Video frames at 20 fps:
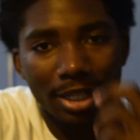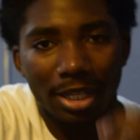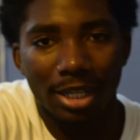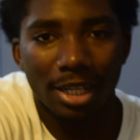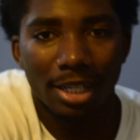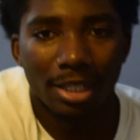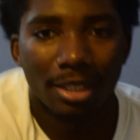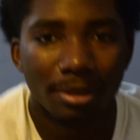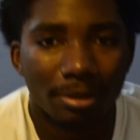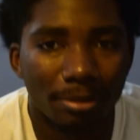
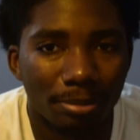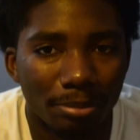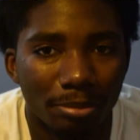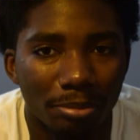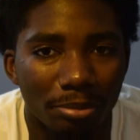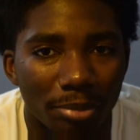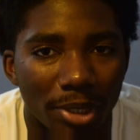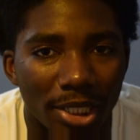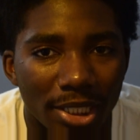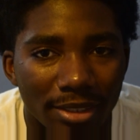I'm
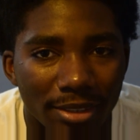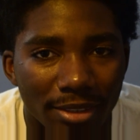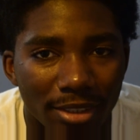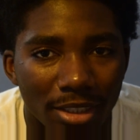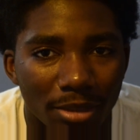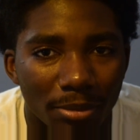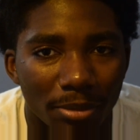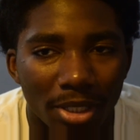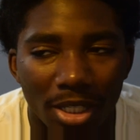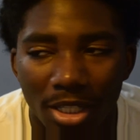based in
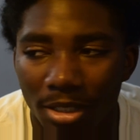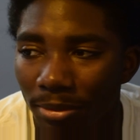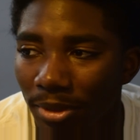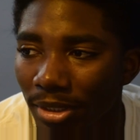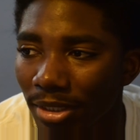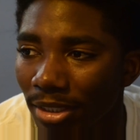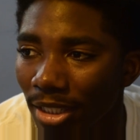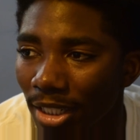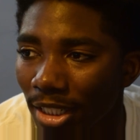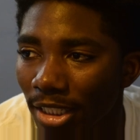the
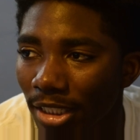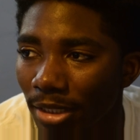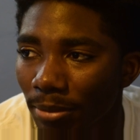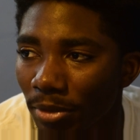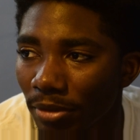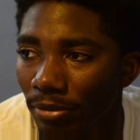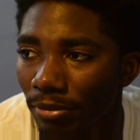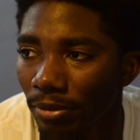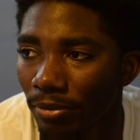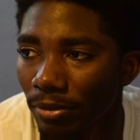Bahamas. I am
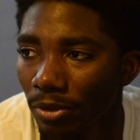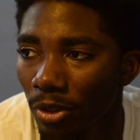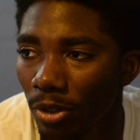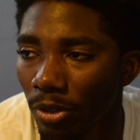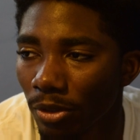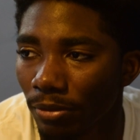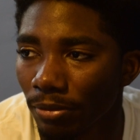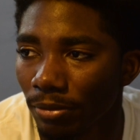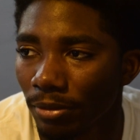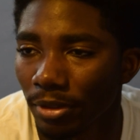a
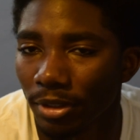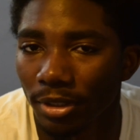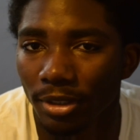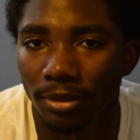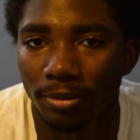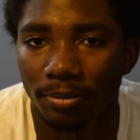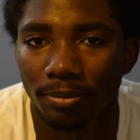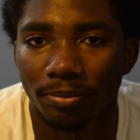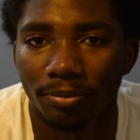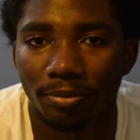photographer,
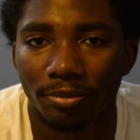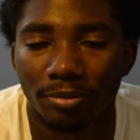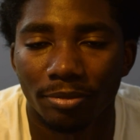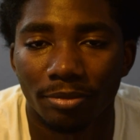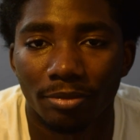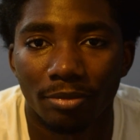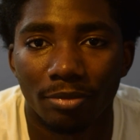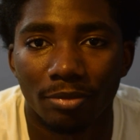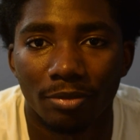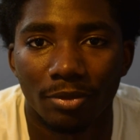
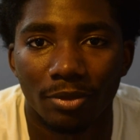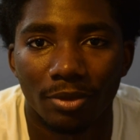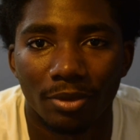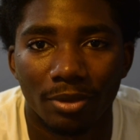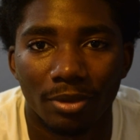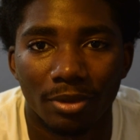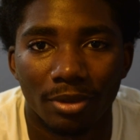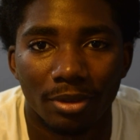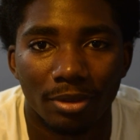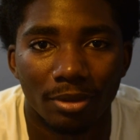
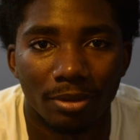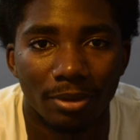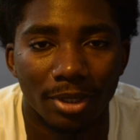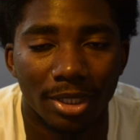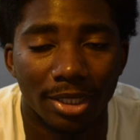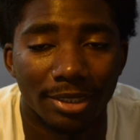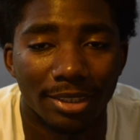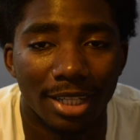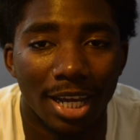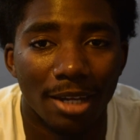
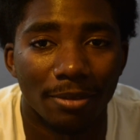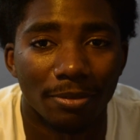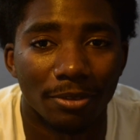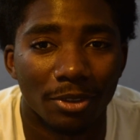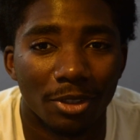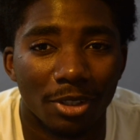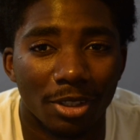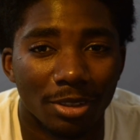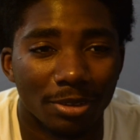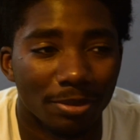a side
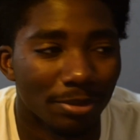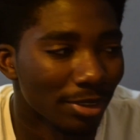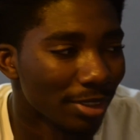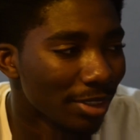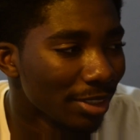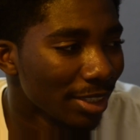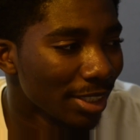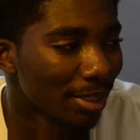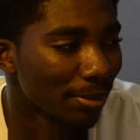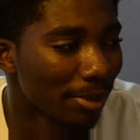photographer
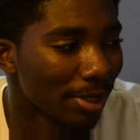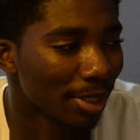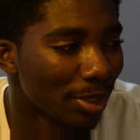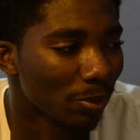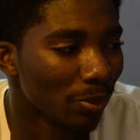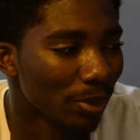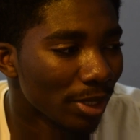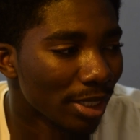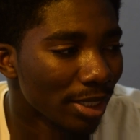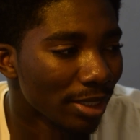in many
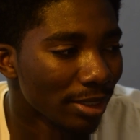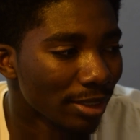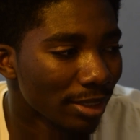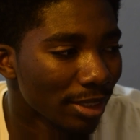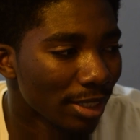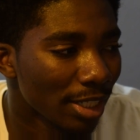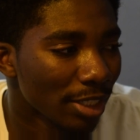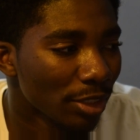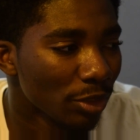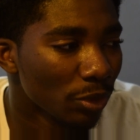ways.
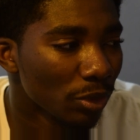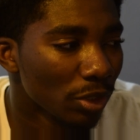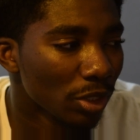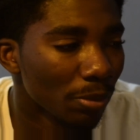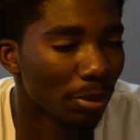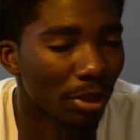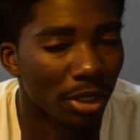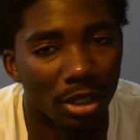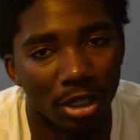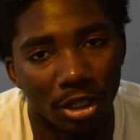I do a little
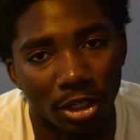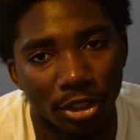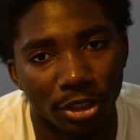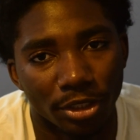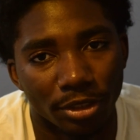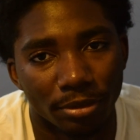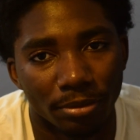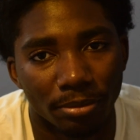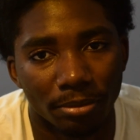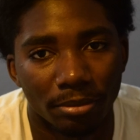bit of
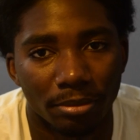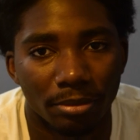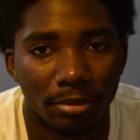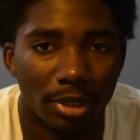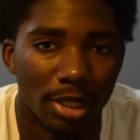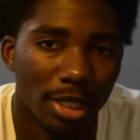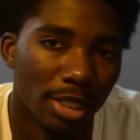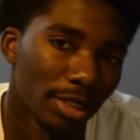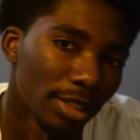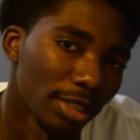art,
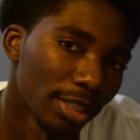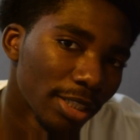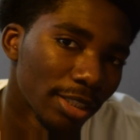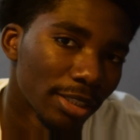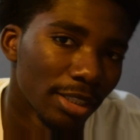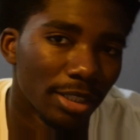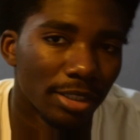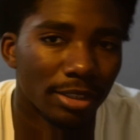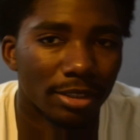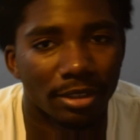editing,
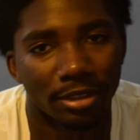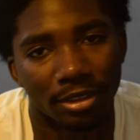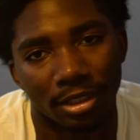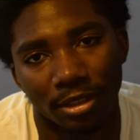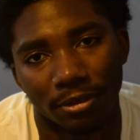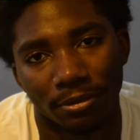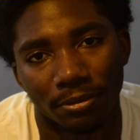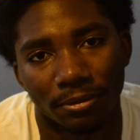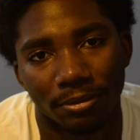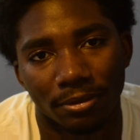and other
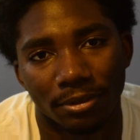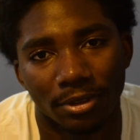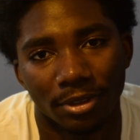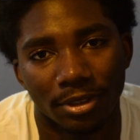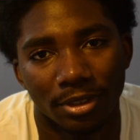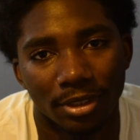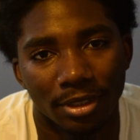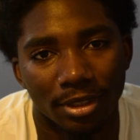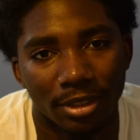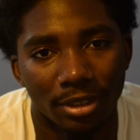stuff.
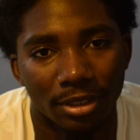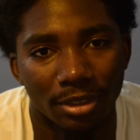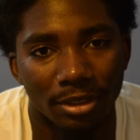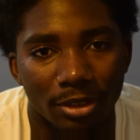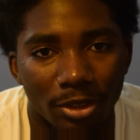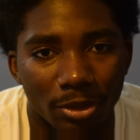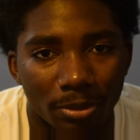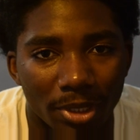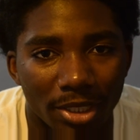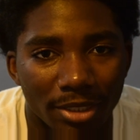
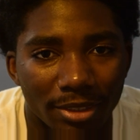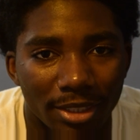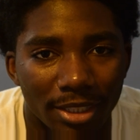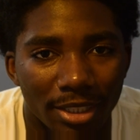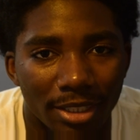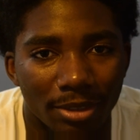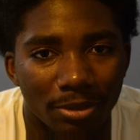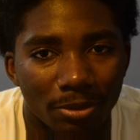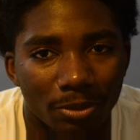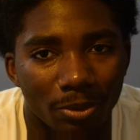So I
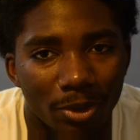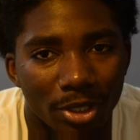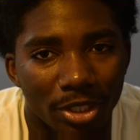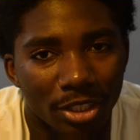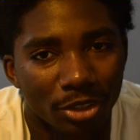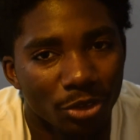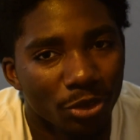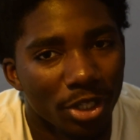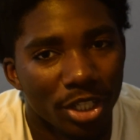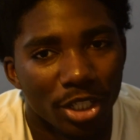said, why
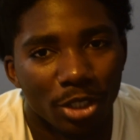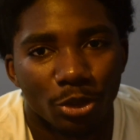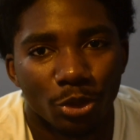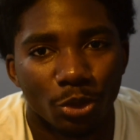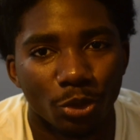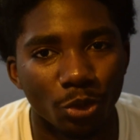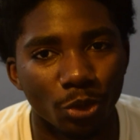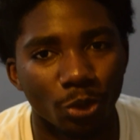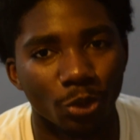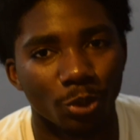not try out
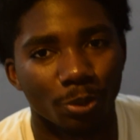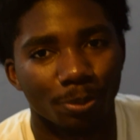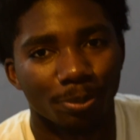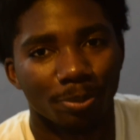YouTube?